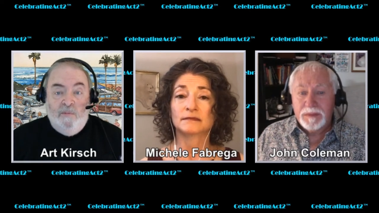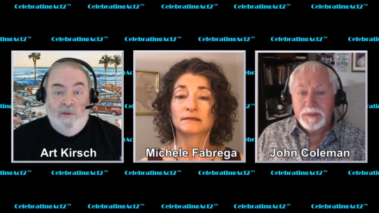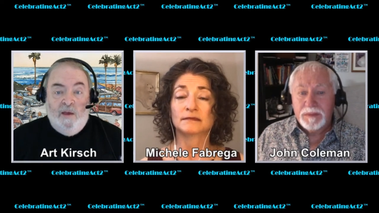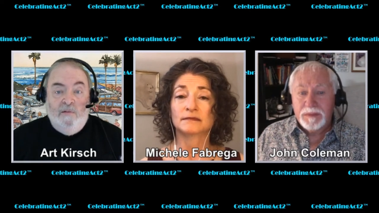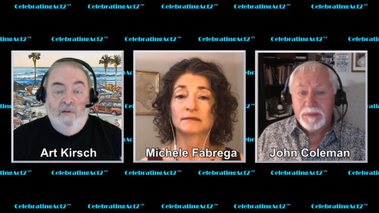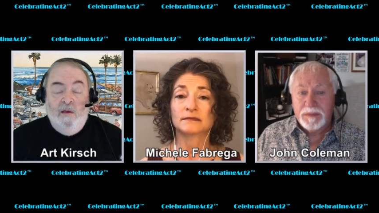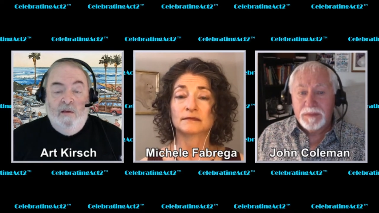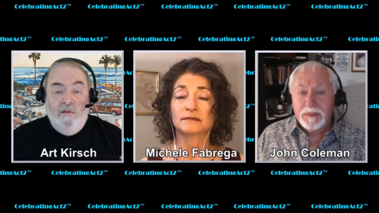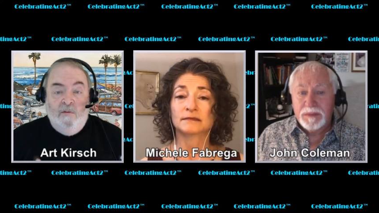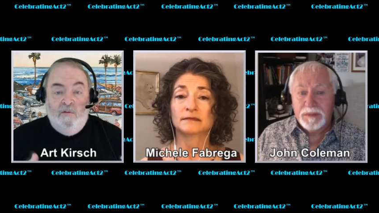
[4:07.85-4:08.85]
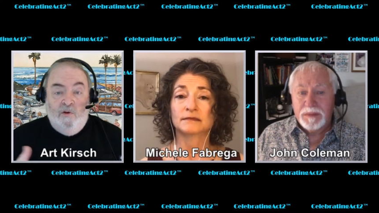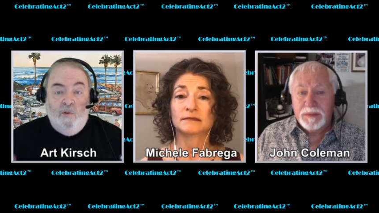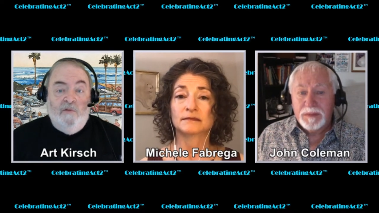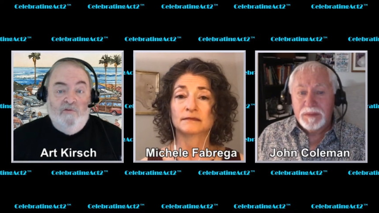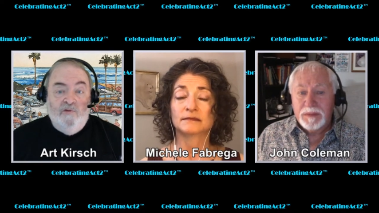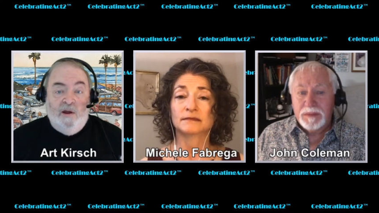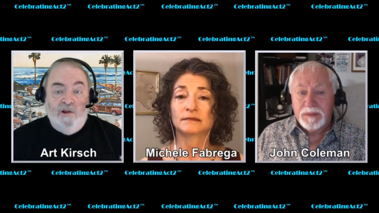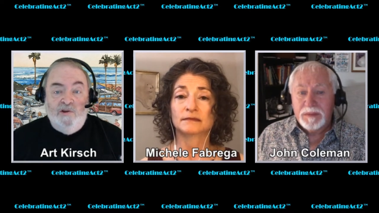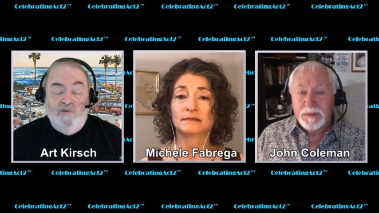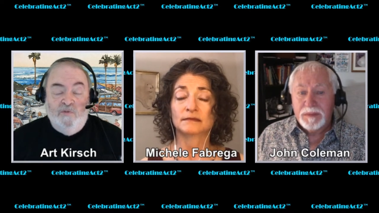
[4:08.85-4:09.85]
Speaker 1: And you have
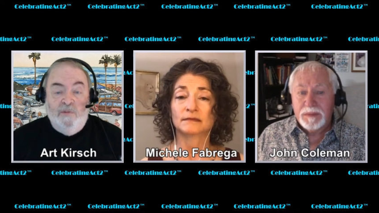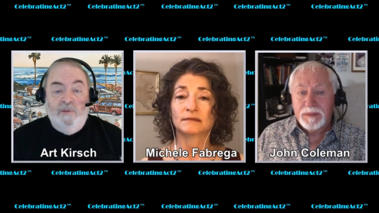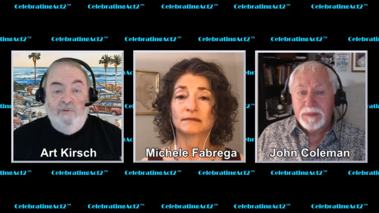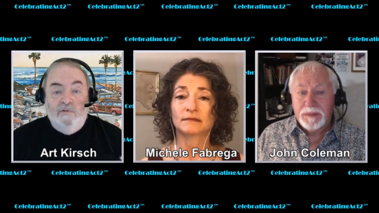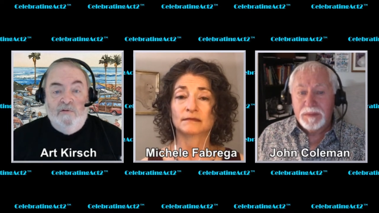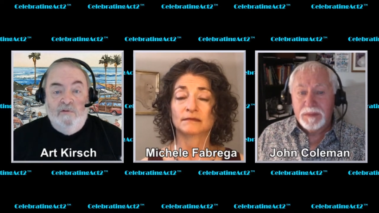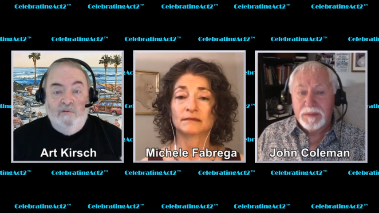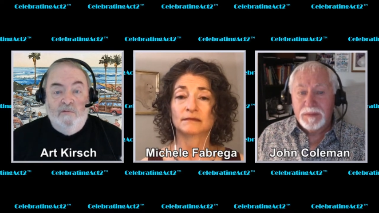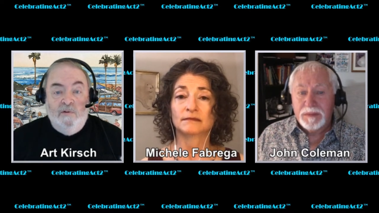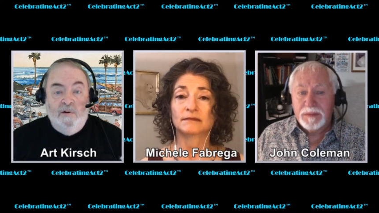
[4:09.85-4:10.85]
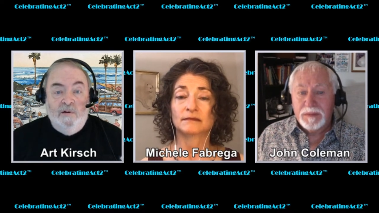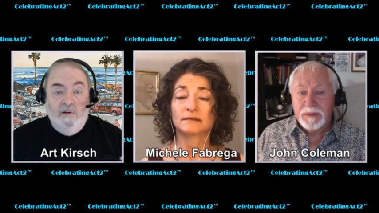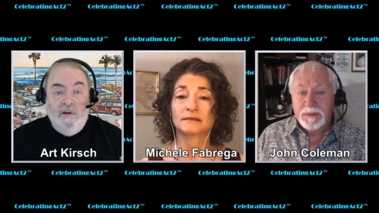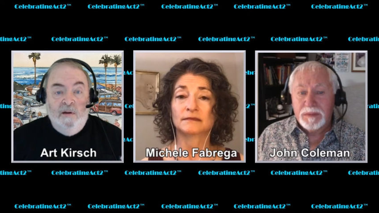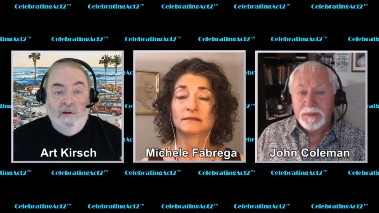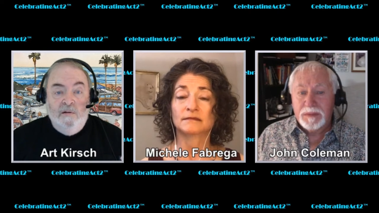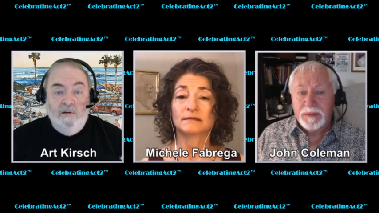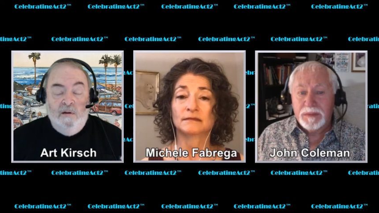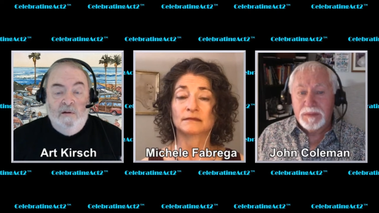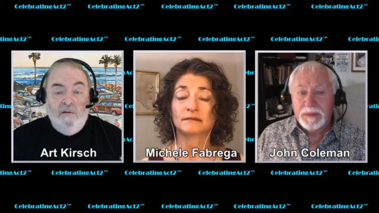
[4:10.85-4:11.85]
strategies for people to uh,
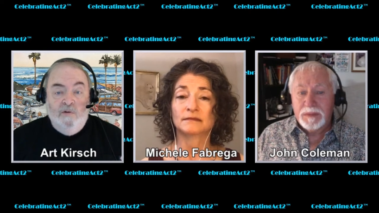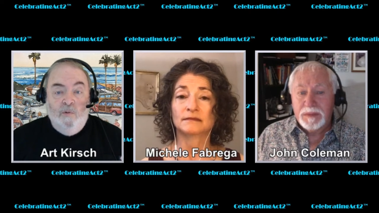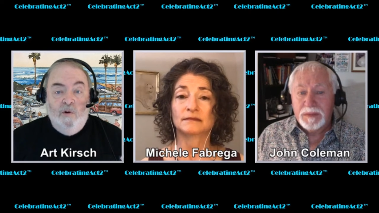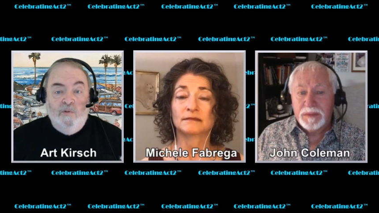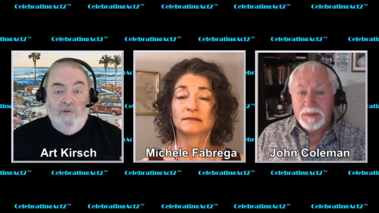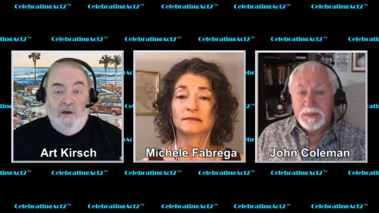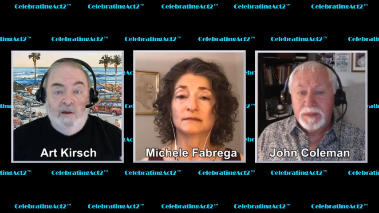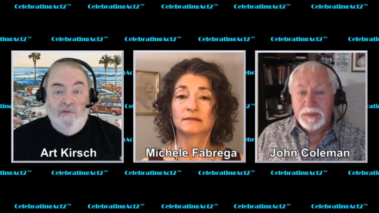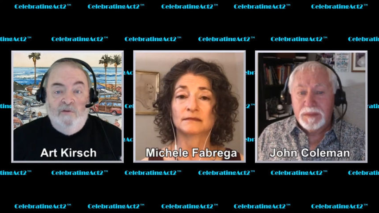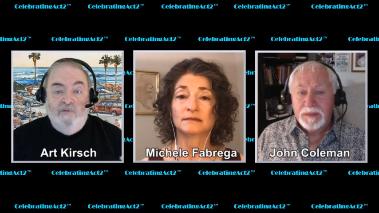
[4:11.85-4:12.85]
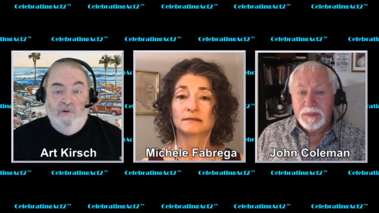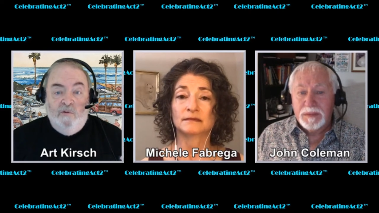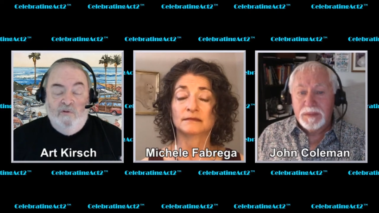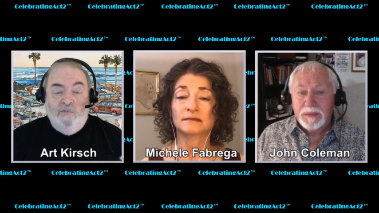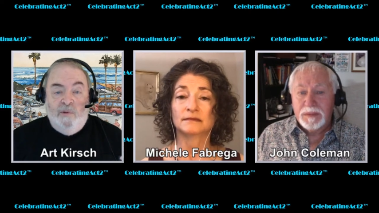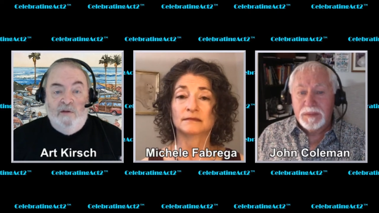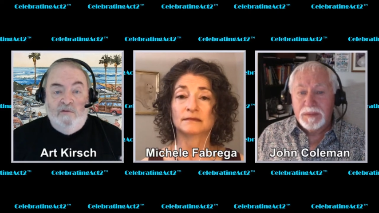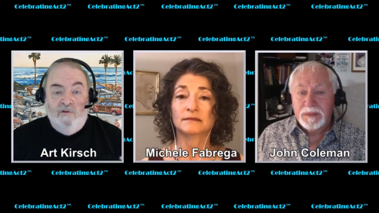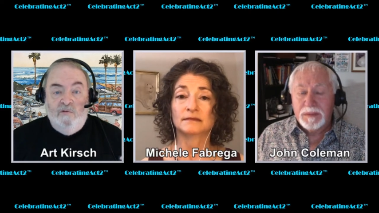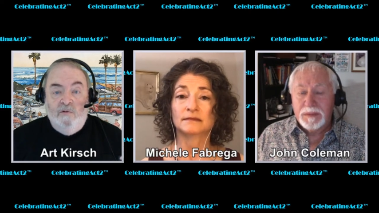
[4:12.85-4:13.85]
uh, to work with that, even if you're only speaking
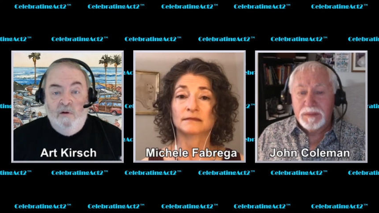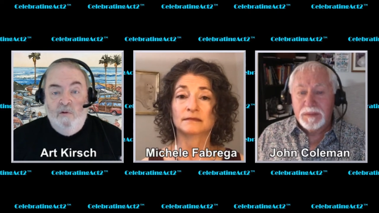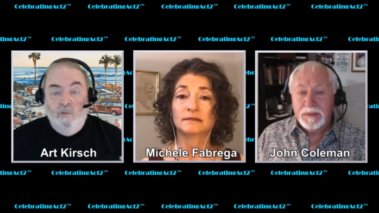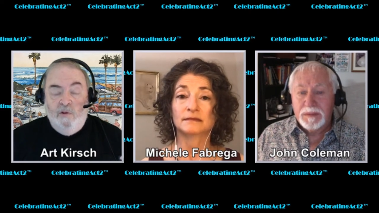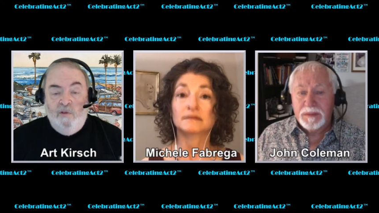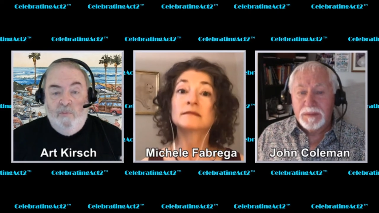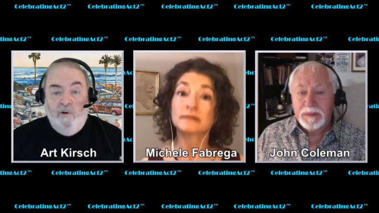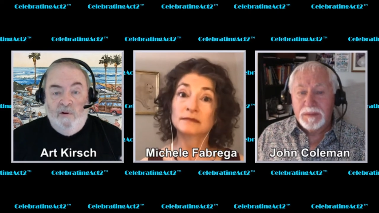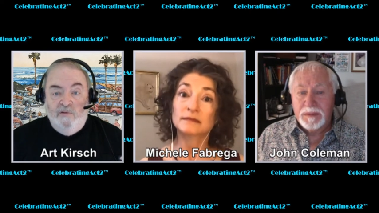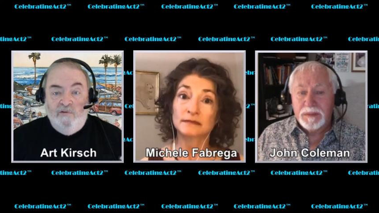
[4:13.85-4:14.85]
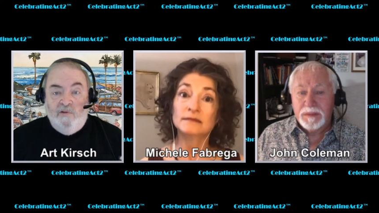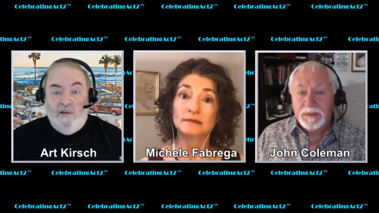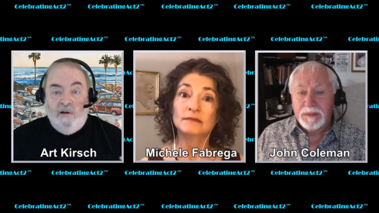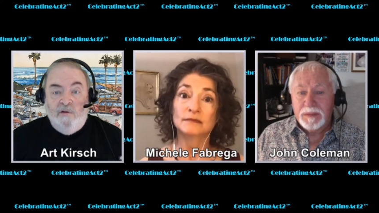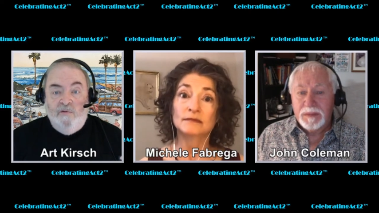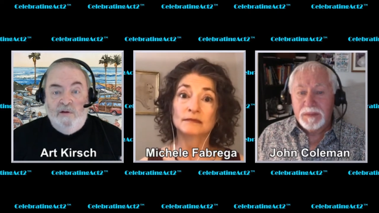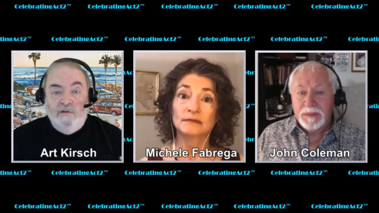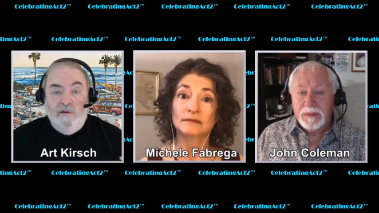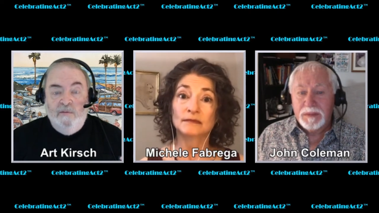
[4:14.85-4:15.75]
to one of the parties. Is that not correct?